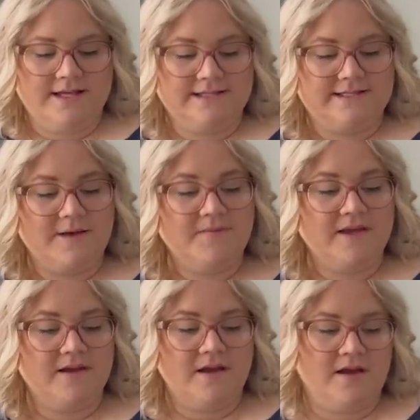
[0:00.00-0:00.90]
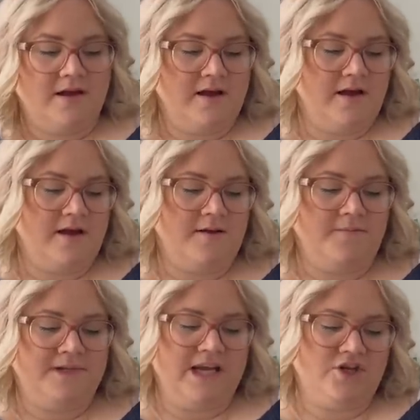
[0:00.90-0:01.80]
something
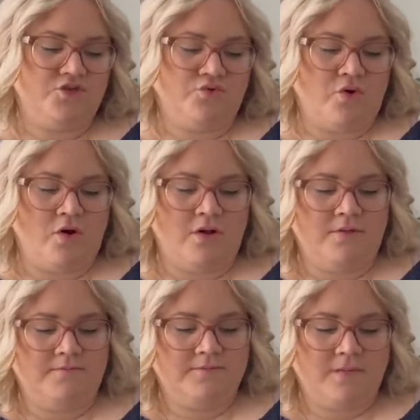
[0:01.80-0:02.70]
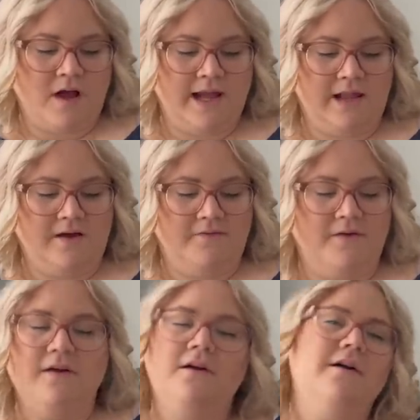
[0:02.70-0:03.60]
um, textural. I love
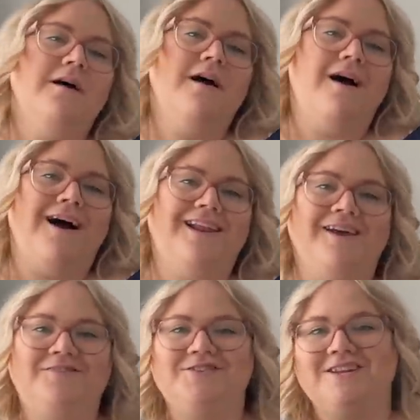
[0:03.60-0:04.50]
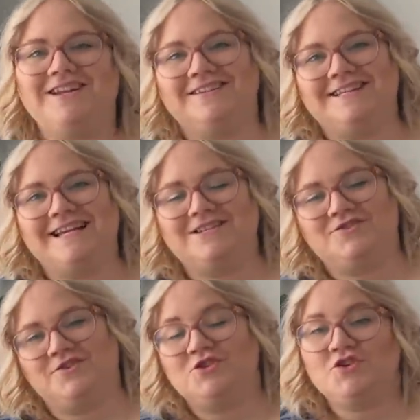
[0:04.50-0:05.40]
I love to knit a
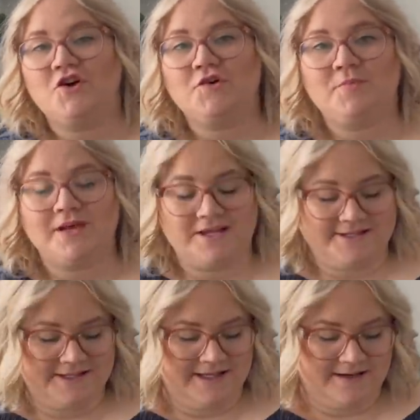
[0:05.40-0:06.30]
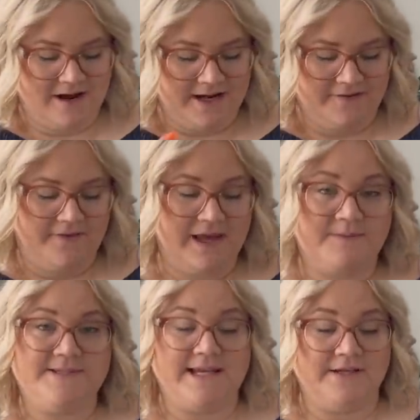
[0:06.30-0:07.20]
textured sock because it kind of
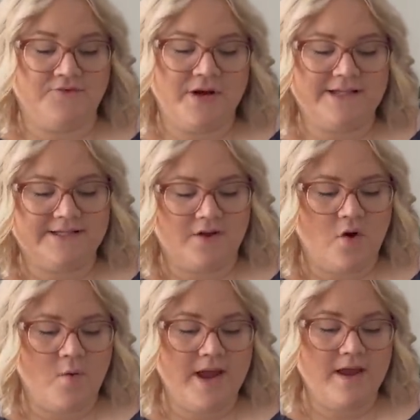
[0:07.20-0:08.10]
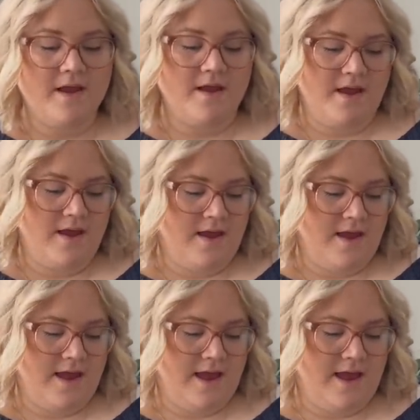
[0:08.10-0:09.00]
keeps the interest going.
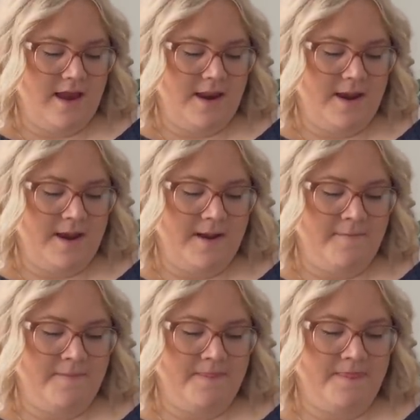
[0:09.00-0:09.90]
And um,